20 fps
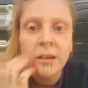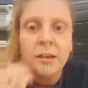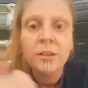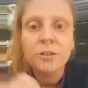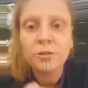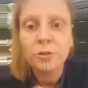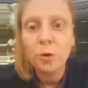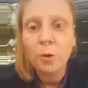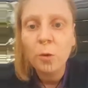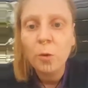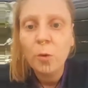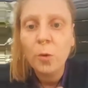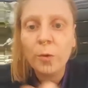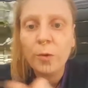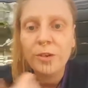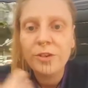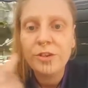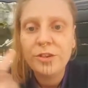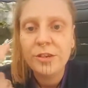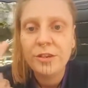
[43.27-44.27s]
soul
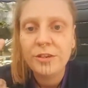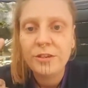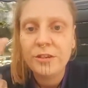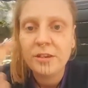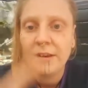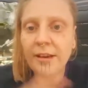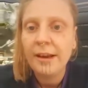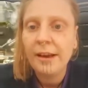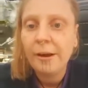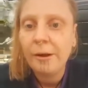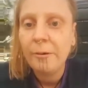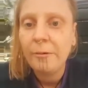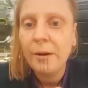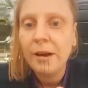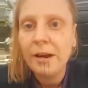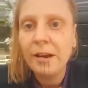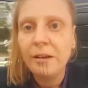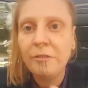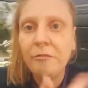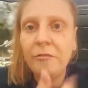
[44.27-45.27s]
origins and how I